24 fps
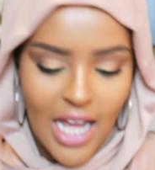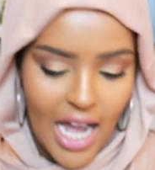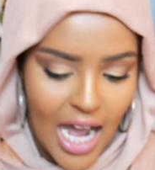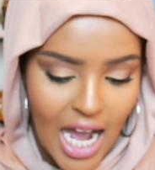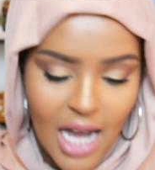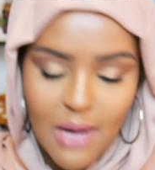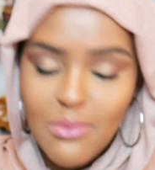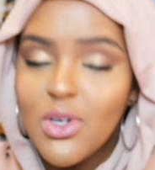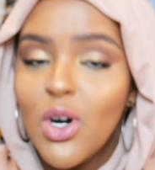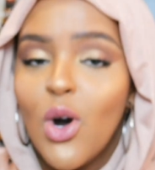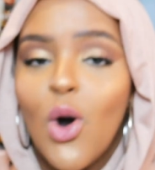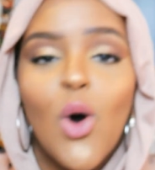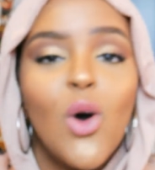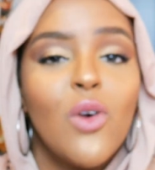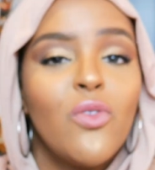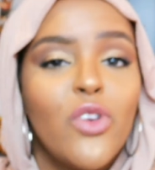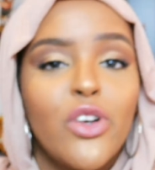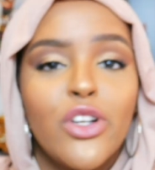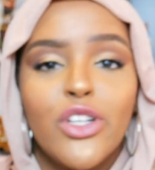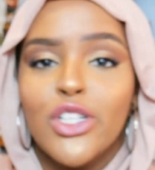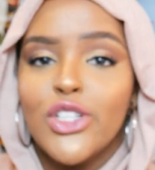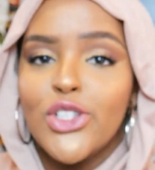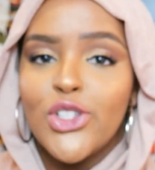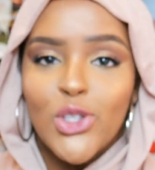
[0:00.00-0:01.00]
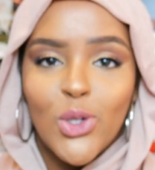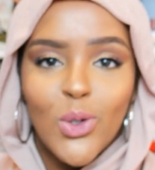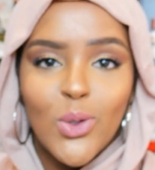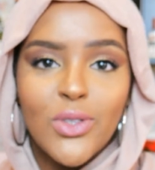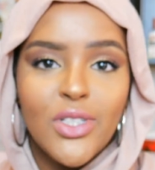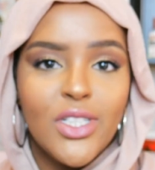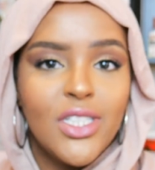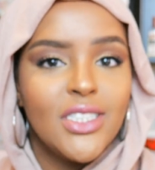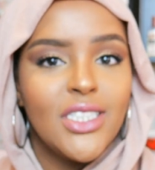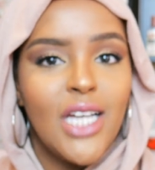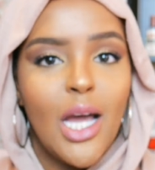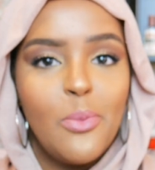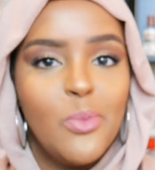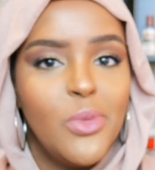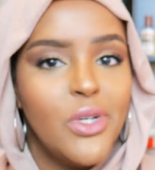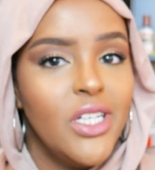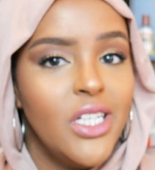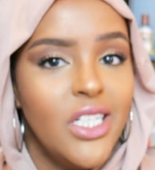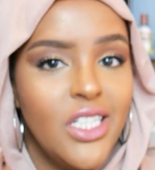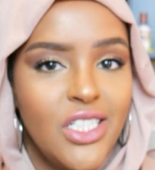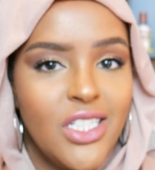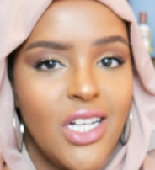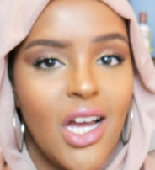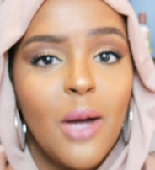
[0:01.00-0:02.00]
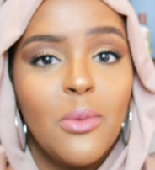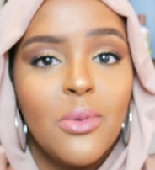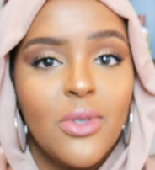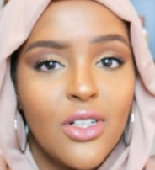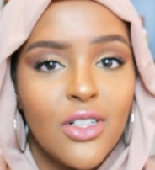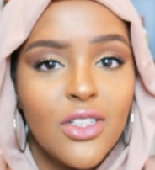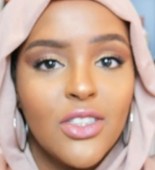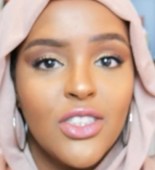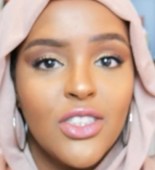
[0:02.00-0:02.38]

I'm a over the shoulder type of hijab girl,